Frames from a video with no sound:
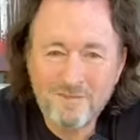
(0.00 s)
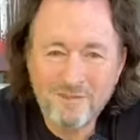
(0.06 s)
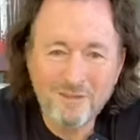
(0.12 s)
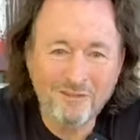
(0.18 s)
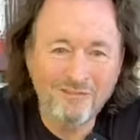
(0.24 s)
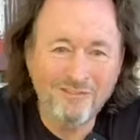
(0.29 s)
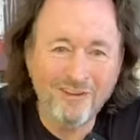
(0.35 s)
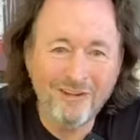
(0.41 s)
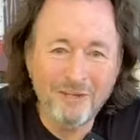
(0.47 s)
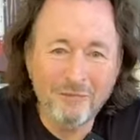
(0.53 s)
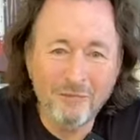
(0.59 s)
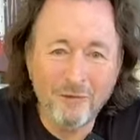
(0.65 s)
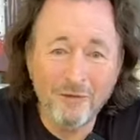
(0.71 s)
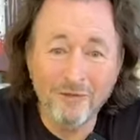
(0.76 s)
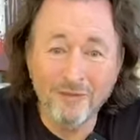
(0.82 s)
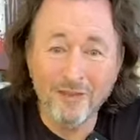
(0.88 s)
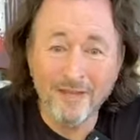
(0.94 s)
The funny
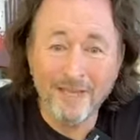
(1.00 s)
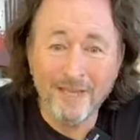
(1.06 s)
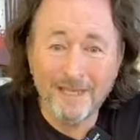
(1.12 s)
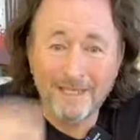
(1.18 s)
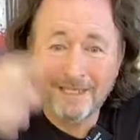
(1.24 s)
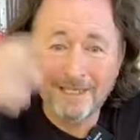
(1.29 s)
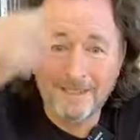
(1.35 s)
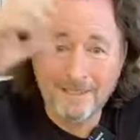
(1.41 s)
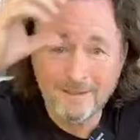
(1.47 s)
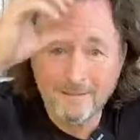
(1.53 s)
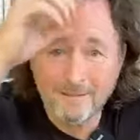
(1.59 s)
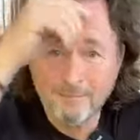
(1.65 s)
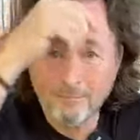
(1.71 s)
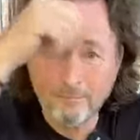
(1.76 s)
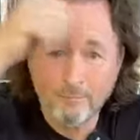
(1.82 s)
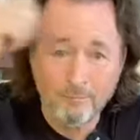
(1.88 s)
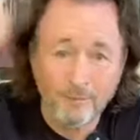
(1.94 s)
one of the lady
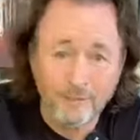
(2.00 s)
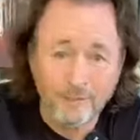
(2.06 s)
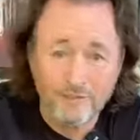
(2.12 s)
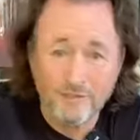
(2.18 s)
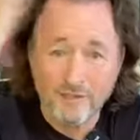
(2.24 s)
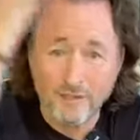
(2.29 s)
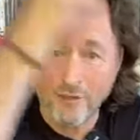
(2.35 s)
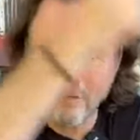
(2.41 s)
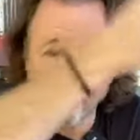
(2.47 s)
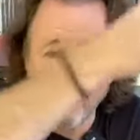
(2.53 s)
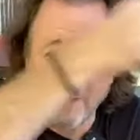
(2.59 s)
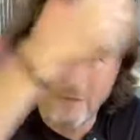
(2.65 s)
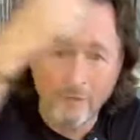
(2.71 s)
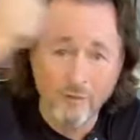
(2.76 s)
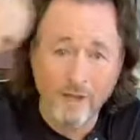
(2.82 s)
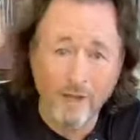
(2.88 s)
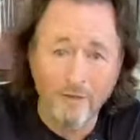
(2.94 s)
putting
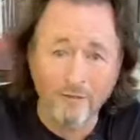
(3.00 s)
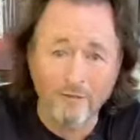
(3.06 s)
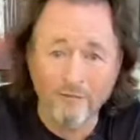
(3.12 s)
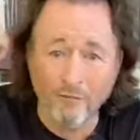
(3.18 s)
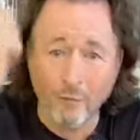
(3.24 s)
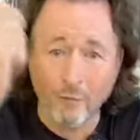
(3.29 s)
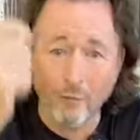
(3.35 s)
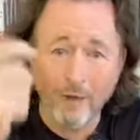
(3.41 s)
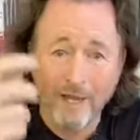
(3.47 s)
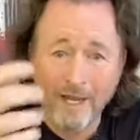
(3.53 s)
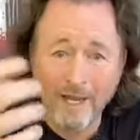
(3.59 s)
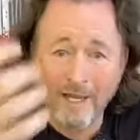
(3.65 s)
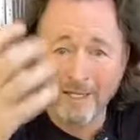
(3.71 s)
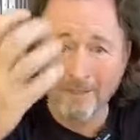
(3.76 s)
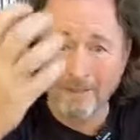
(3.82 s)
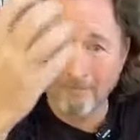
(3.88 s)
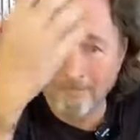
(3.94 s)
cellophane around her
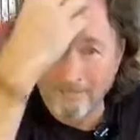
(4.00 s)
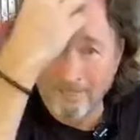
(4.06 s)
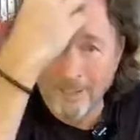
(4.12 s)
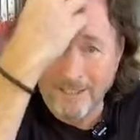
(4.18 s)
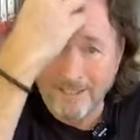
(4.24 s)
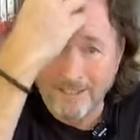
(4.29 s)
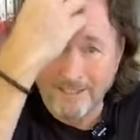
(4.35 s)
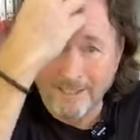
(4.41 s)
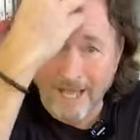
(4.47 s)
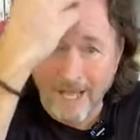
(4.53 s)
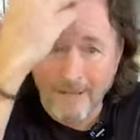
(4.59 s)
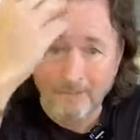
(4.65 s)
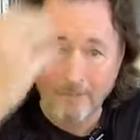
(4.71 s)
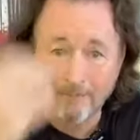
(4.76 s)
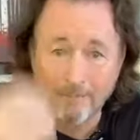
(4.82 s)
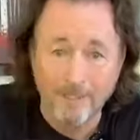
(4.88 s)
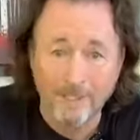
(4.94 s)
forehead and a big
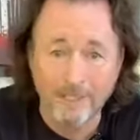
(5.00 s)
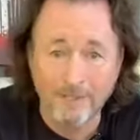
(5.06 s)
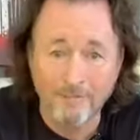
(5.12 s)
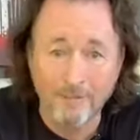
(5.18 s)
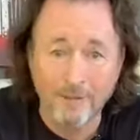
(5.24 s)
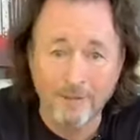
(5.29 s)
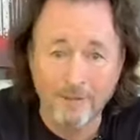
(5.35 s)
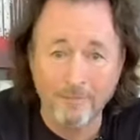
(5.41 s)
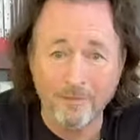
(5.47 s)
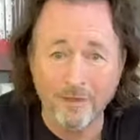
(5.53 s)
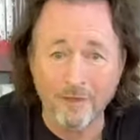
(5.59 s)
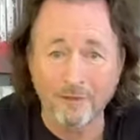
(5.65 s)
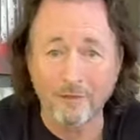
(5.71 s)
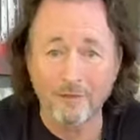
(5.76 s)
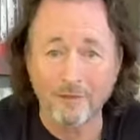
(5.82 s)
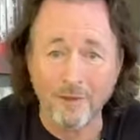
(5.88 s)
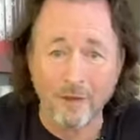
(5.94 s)
gob of peanut butter up there,
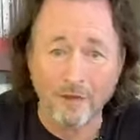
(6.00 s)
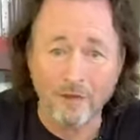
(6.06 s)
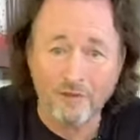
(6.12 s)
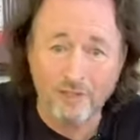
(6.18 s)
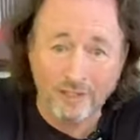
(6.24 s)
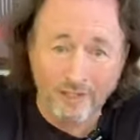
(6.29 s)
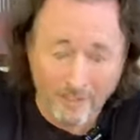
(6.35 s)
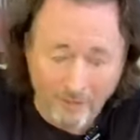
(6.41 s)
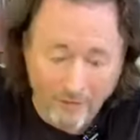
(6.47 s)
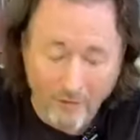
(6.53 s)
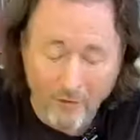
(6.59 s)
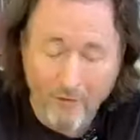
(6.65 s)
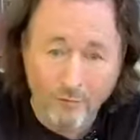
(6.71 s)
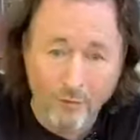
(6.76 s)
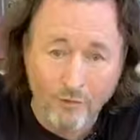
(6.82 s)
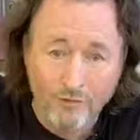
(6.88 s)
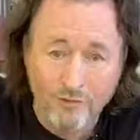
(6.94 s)
and her dog's licking it
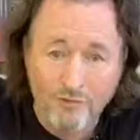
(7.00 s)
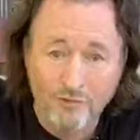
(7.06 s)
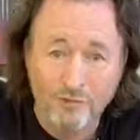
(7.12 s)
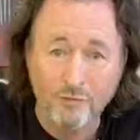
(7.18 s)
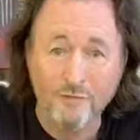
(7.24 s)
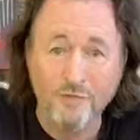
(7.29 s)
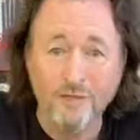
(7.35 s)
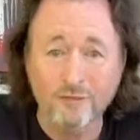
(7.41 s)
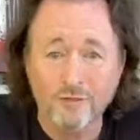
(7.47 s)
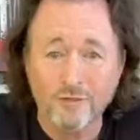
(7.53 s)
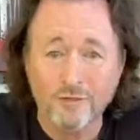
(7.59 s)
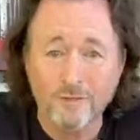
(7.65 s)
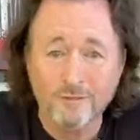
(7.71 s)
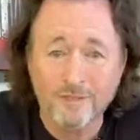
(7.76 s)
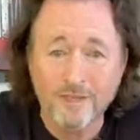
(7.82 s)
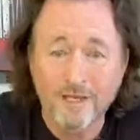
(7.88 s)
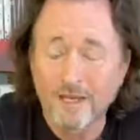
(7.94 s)
off while she's doing nail
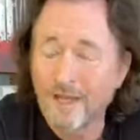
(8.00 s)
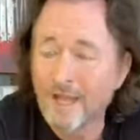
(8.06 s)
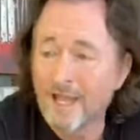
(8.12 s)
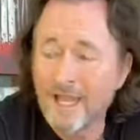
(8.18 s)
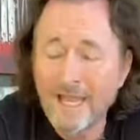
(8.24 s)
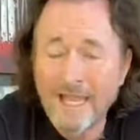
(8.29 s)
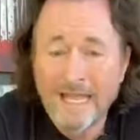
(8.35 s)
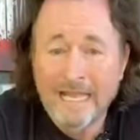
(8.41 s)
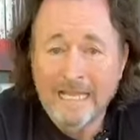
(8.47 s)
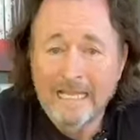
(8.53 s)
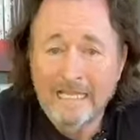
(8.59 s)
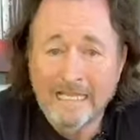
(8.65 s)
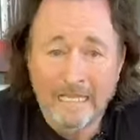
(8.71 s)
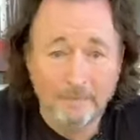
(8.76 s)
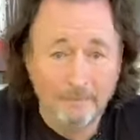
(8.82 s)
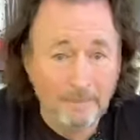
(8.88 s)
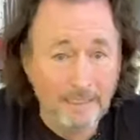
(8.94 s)
trims.
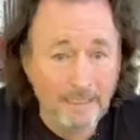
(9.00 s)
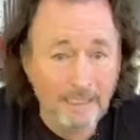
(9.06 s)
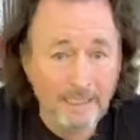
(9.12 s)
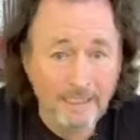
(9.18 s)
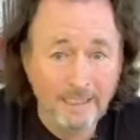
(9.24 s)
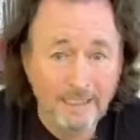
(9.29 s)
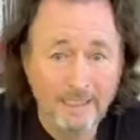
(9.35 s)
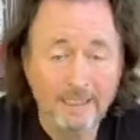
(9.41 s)
Now me,